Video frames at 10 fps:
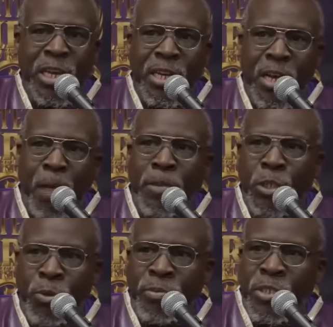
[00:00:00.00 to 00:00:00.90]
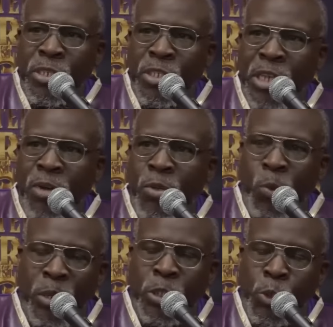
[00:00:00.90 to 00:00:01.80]
look at a couple of scriptures that tell
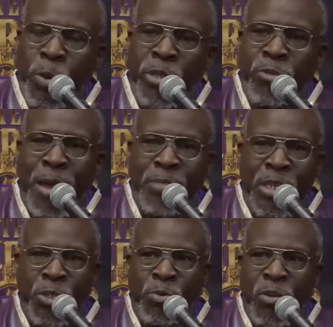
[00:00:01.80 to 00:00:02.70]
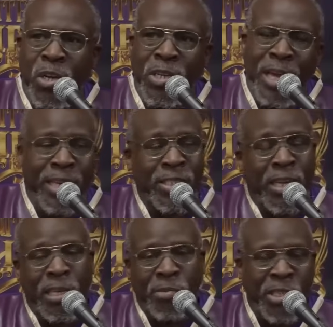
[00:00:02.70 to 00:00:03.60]
you what the 12 tribes of Israel look like, because
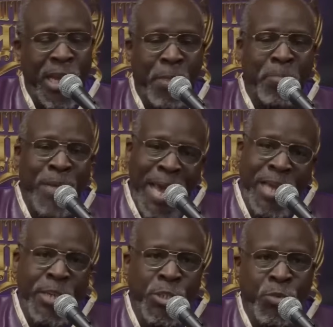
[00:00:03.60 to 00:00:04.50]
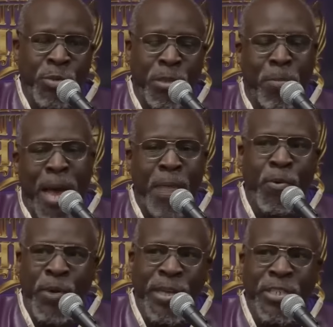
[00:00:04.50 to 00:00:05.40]
I keep saying black history. The
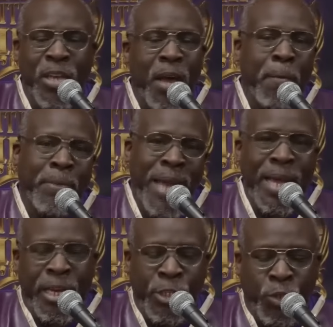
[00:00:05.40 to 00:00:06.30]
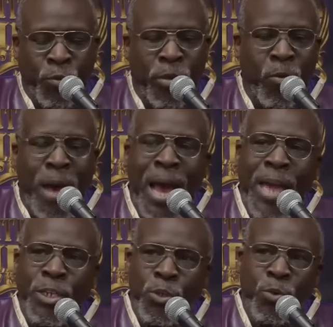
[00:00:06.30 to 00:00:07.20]
Bible is black history.
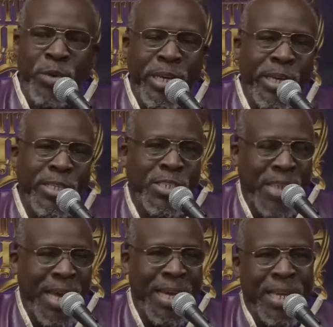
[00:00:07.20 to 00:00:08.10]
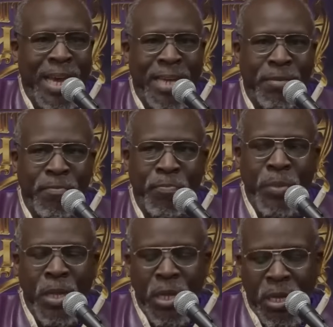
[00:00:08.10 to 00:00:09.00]
Why do we say that?
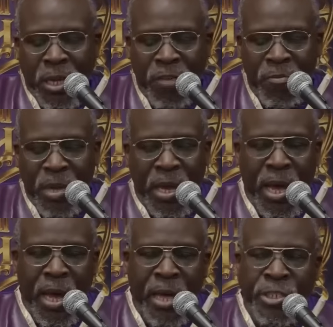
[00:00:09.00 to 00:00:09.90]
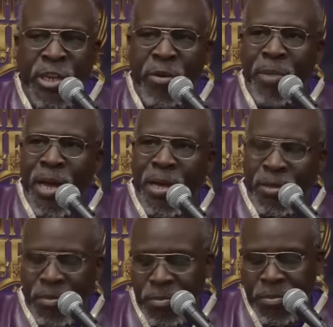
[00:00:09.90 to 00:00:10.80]
Give me Jeremiah.